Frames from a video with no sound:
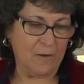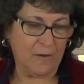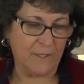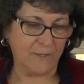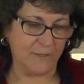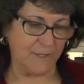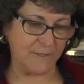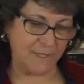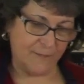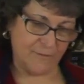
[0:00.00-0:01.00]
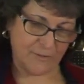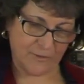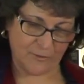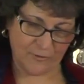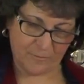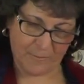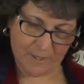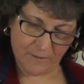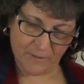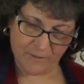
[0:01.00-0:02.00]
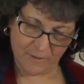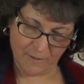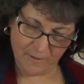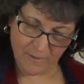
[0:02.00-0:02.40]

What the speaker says: All right, so let's give this a good mix.